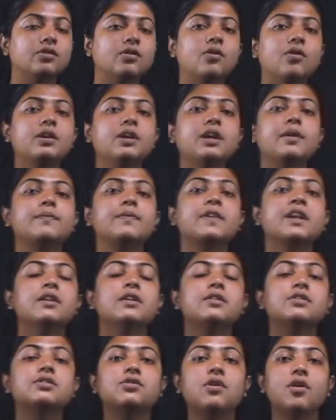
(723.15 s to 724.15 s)
Okay.
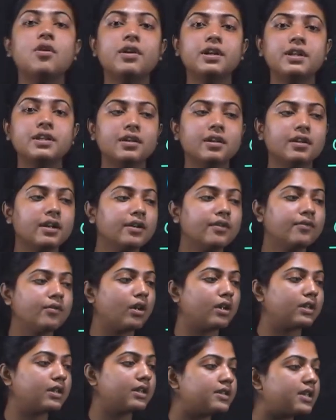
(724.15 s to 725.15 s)
So, here
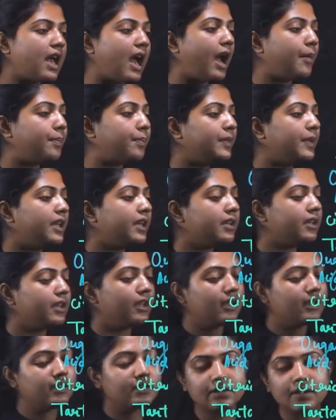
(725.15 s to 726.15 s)
what is happening?
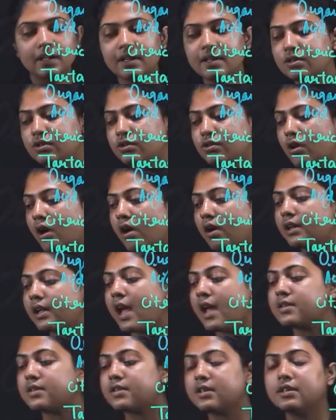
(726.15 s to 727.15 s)
This strong
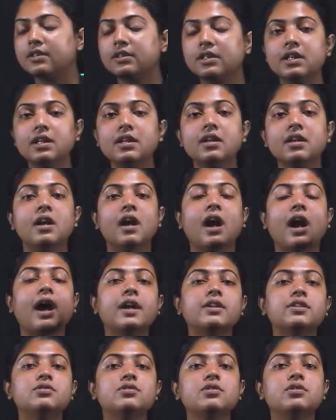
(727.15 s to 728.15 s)
acid, the
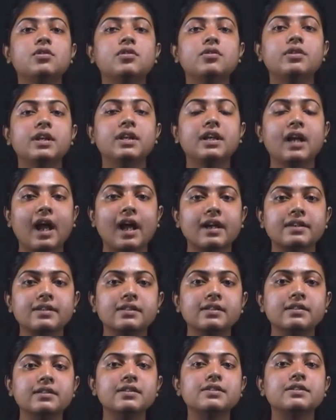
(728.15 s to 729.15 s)
hydrochloric
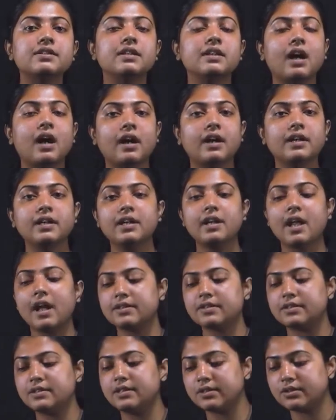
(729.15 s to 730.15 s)
acid is regarded
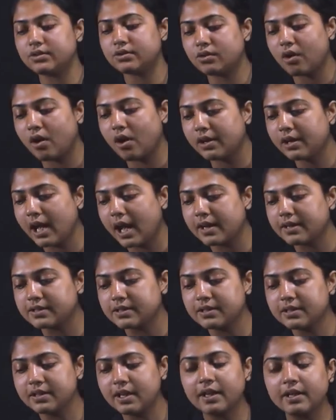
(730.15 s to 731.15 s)
as the strong
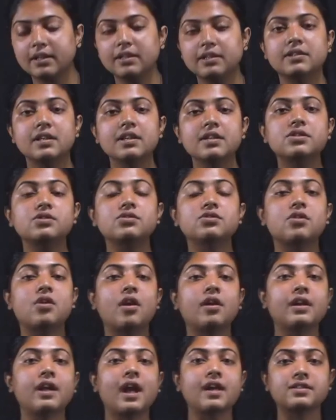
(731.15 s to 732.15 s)
acid, and this
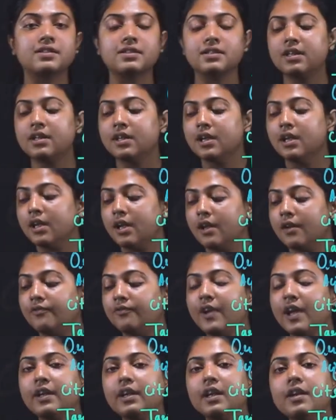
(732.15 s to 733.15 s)
strong acid,
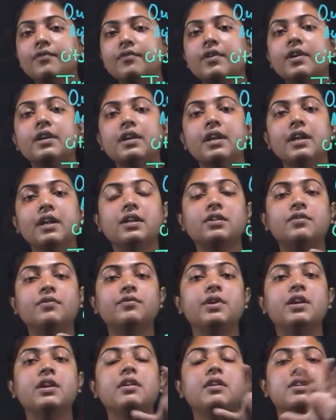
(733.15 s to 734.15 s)
whenever it
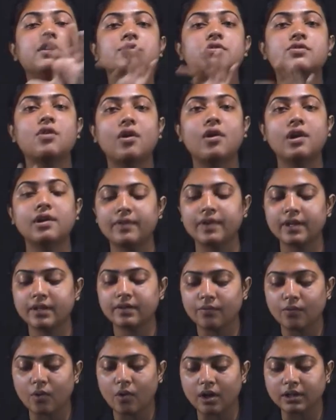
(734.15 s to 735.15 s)
will dissolve
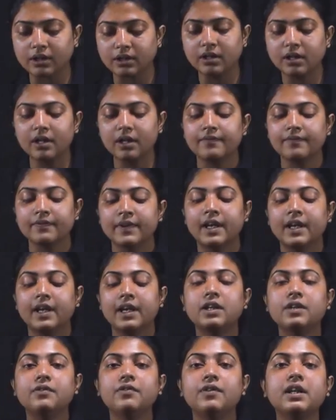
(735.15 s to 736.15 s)
in water,
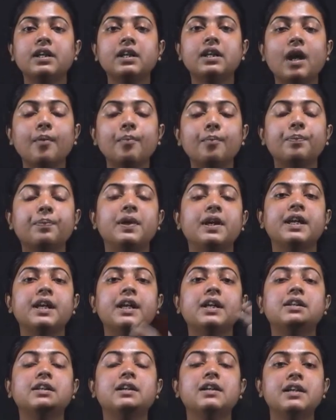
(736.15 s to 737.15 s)
it will
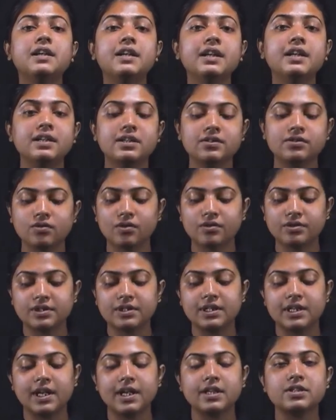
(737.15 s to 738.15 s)
completely
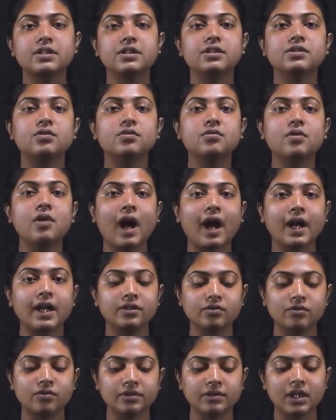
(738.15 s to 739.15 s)
dissociates into
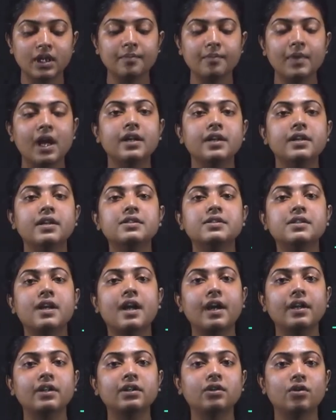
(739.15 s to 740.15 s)
hydronium ions
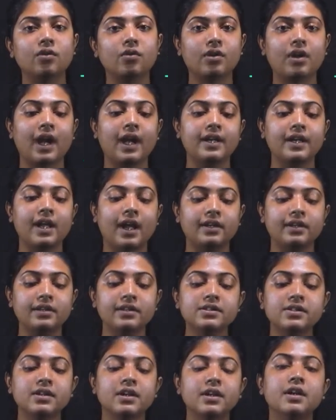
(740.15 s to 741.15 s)
and chloride
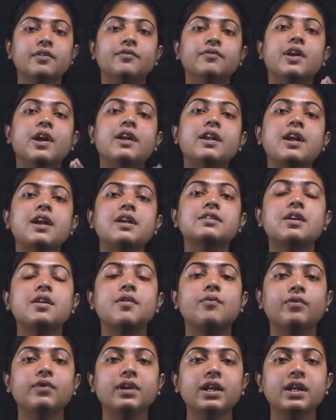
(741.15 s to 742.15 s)
ions, whereas
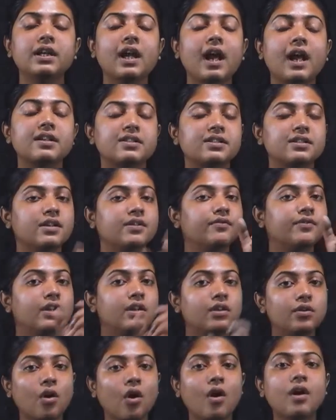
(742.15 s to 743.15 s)
a weak acid
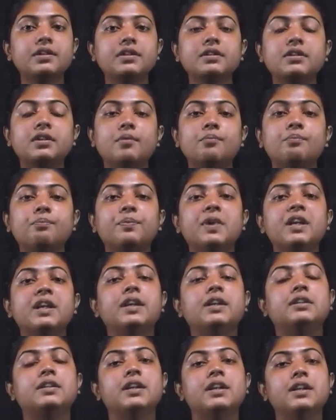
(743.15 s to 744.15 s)
will not
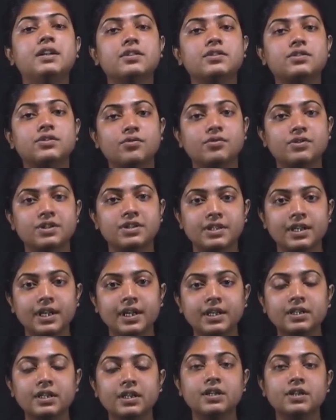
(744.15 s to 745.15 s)
completely
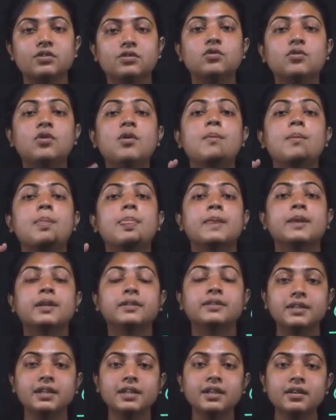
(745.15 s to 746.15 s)
dissociate into
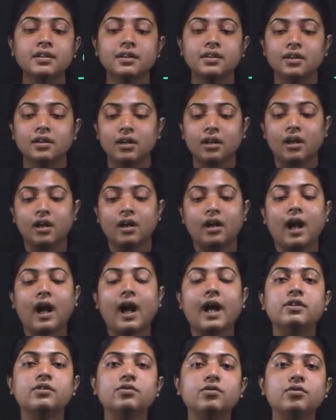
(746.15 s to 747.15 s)
the
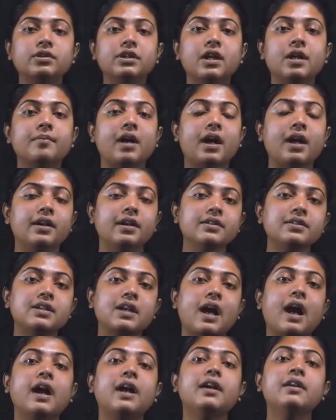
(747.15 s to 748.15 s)
hydronium ions
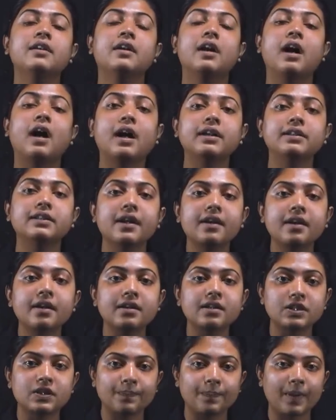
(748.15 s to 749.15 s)
and other
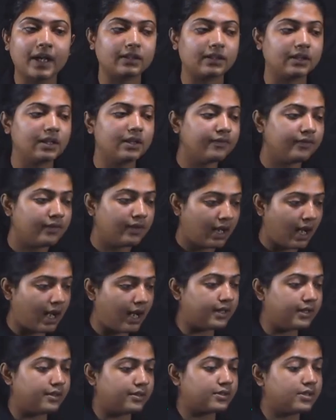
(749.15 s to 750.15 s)
respective
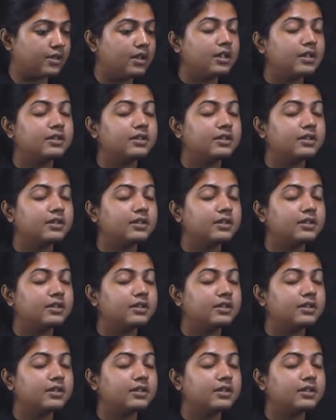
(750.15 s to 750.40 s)
ions.